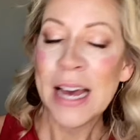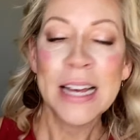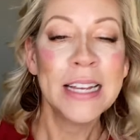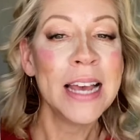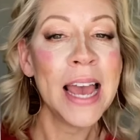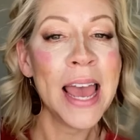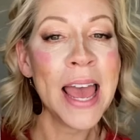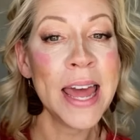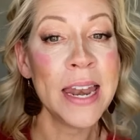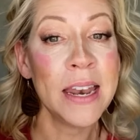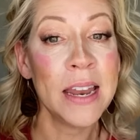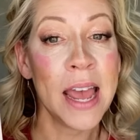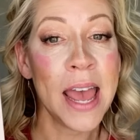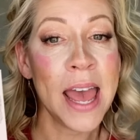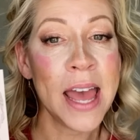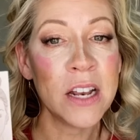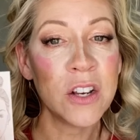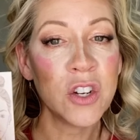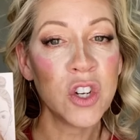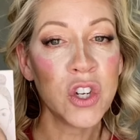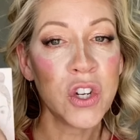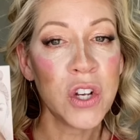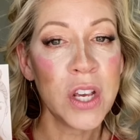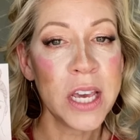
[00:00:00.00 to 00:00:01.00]
And
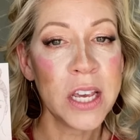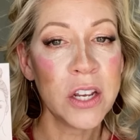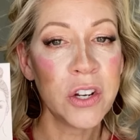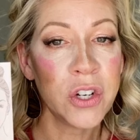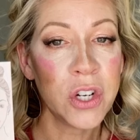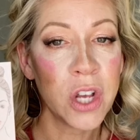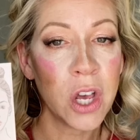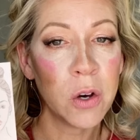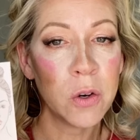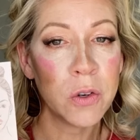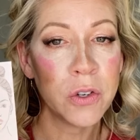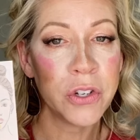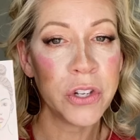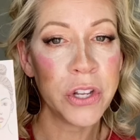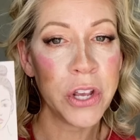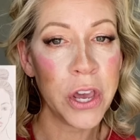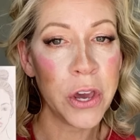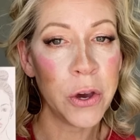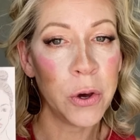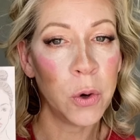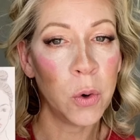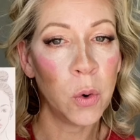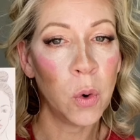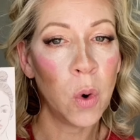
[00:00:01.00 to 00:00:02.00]
she shows
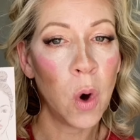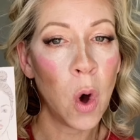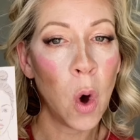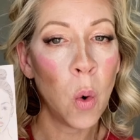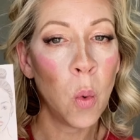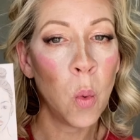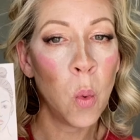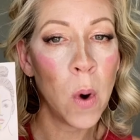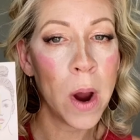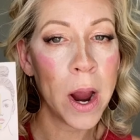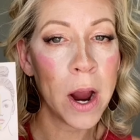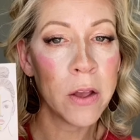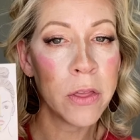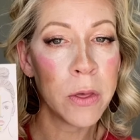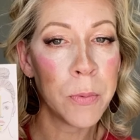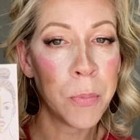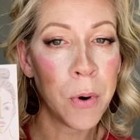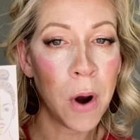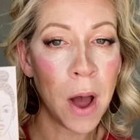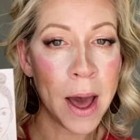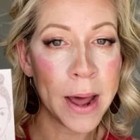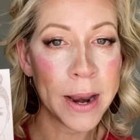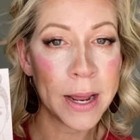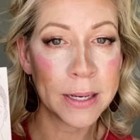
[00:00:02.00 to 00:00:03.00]
you where the
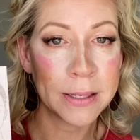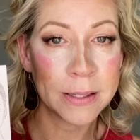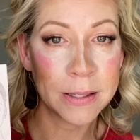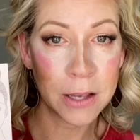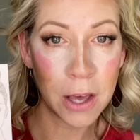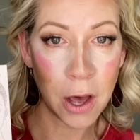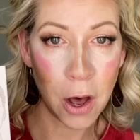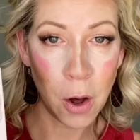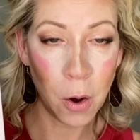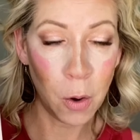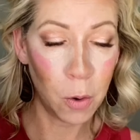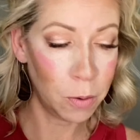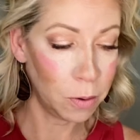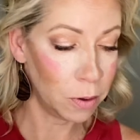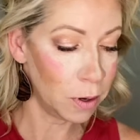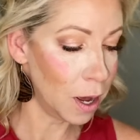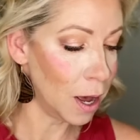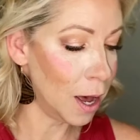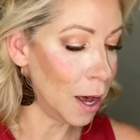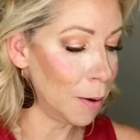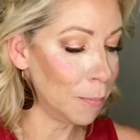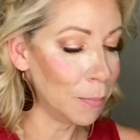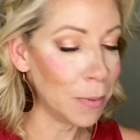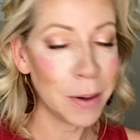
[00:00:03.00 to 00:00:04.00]
products go.
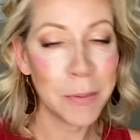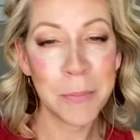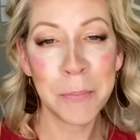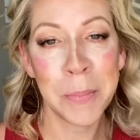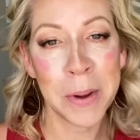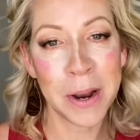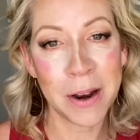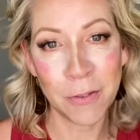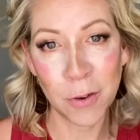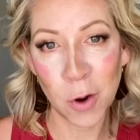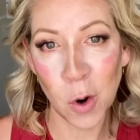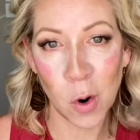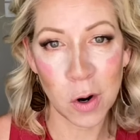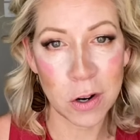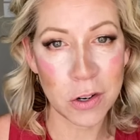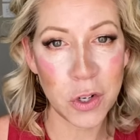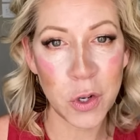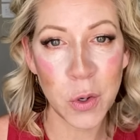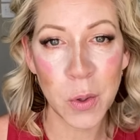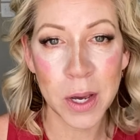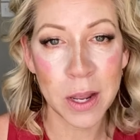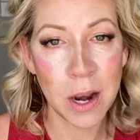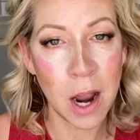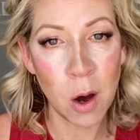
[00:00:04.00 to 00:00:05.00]
But of course, you
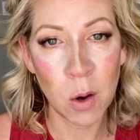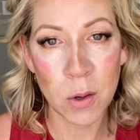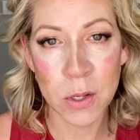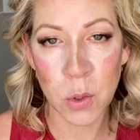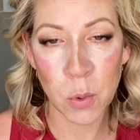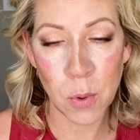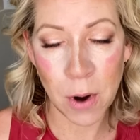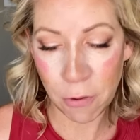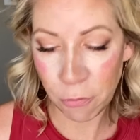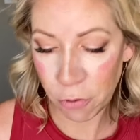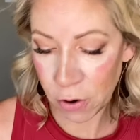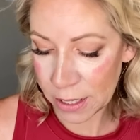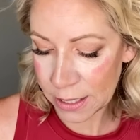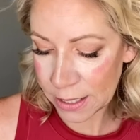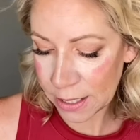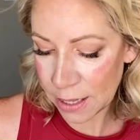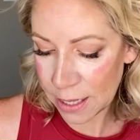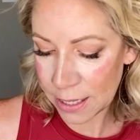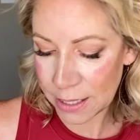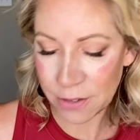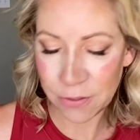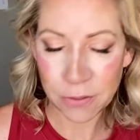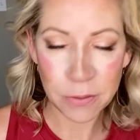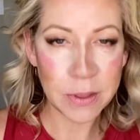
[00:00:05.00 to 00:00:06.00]
can always reference
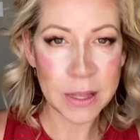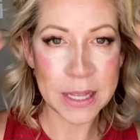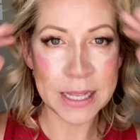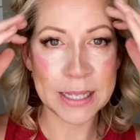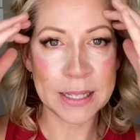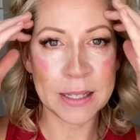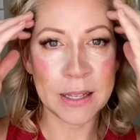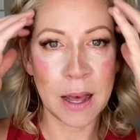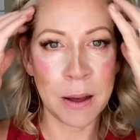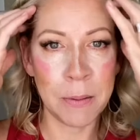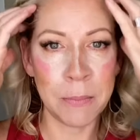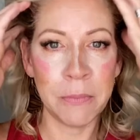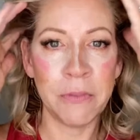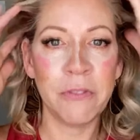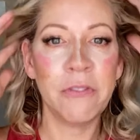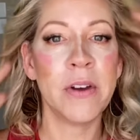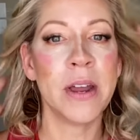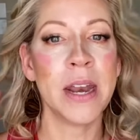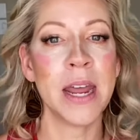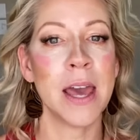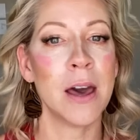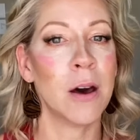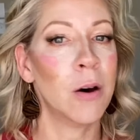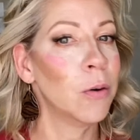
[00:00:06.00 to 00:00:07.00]
this
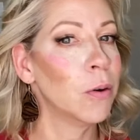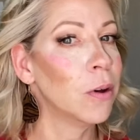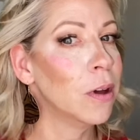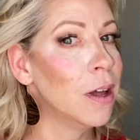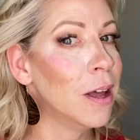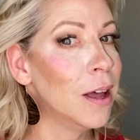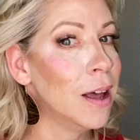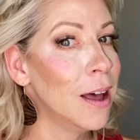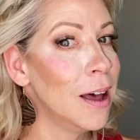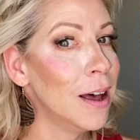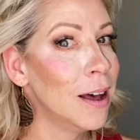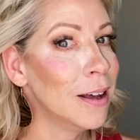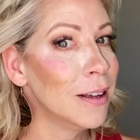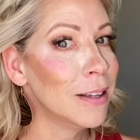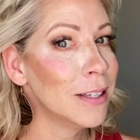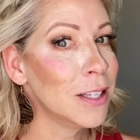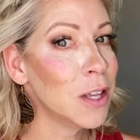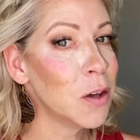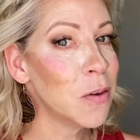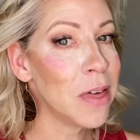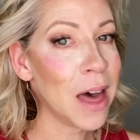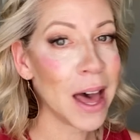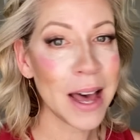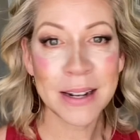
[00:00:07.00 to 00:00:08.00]
video. So
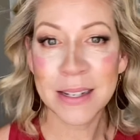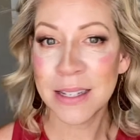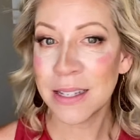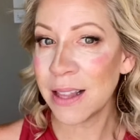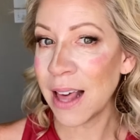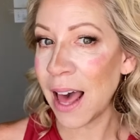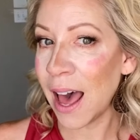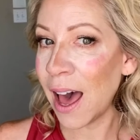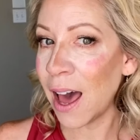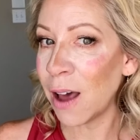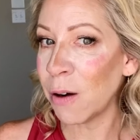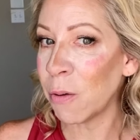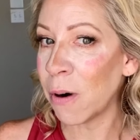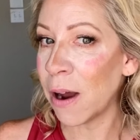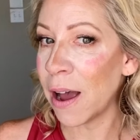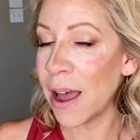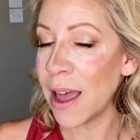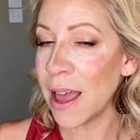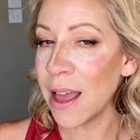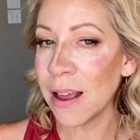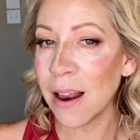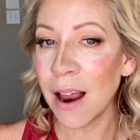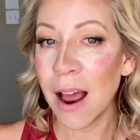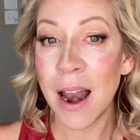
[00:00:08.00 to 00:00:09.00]
that's that,
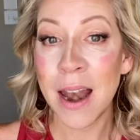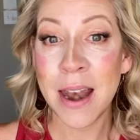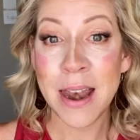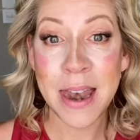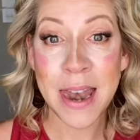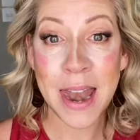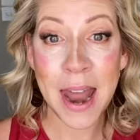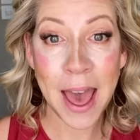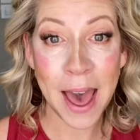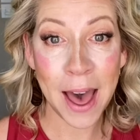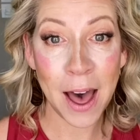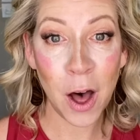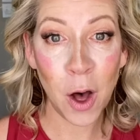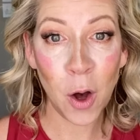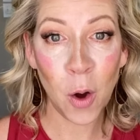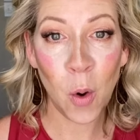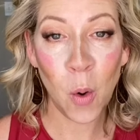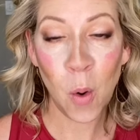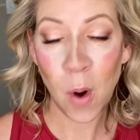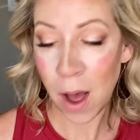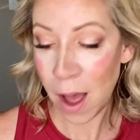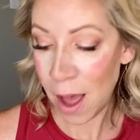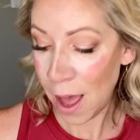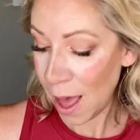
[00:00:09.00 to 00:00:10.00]
right?
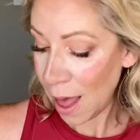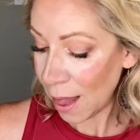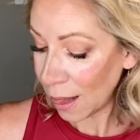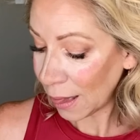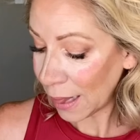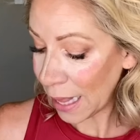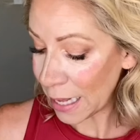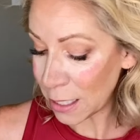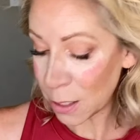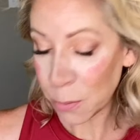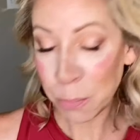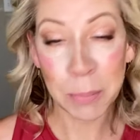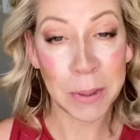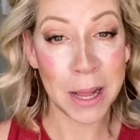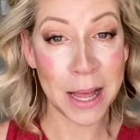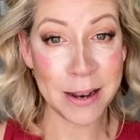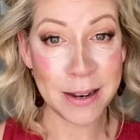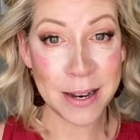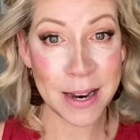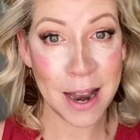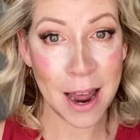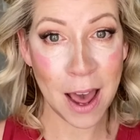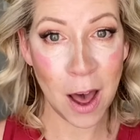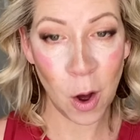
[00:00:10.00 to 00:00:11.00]
Now, let's blend
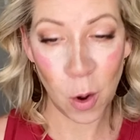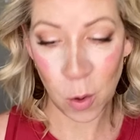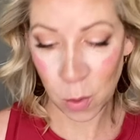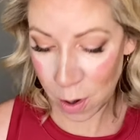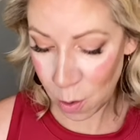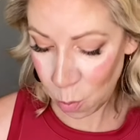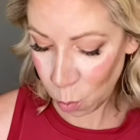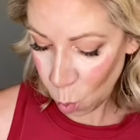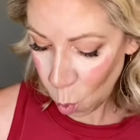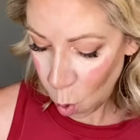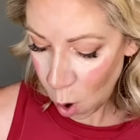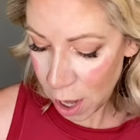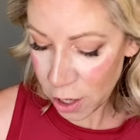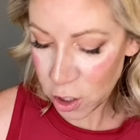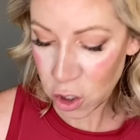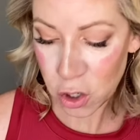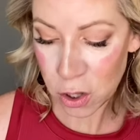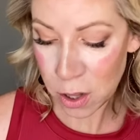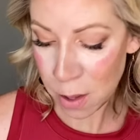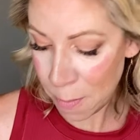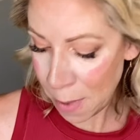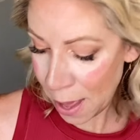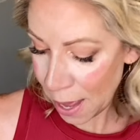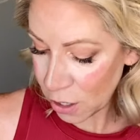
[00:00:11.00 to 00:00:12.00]
it out and watch
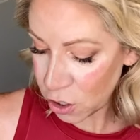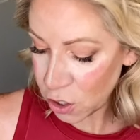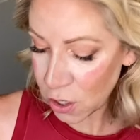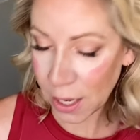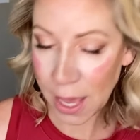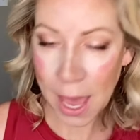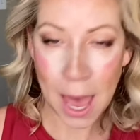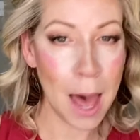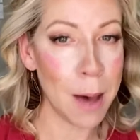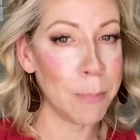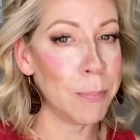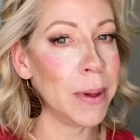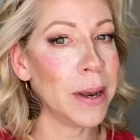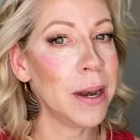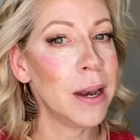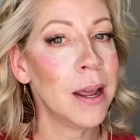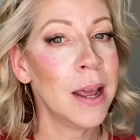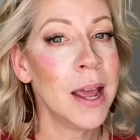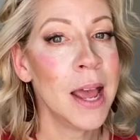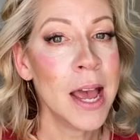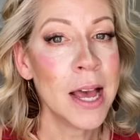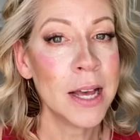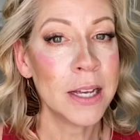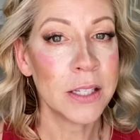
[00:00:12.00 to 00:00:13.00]
the magic happen.
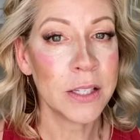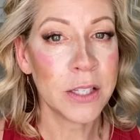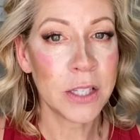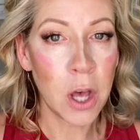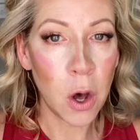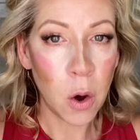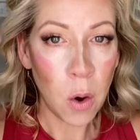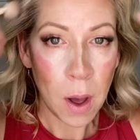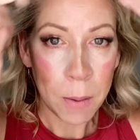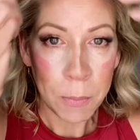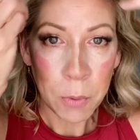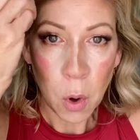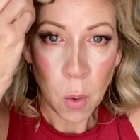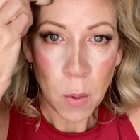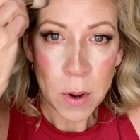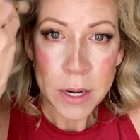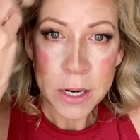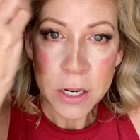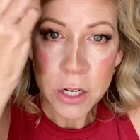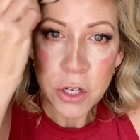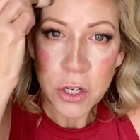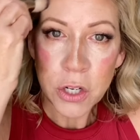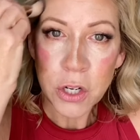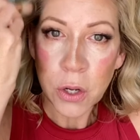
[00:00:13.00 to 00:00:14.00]
So I'm going to
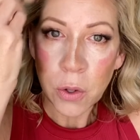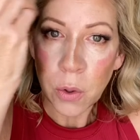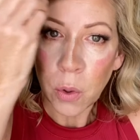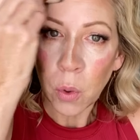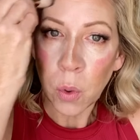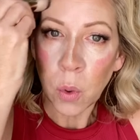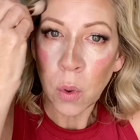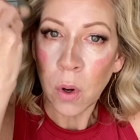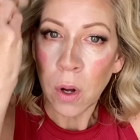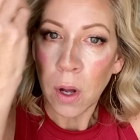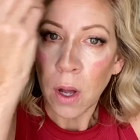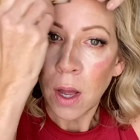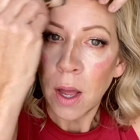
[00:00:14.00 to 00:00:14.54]
do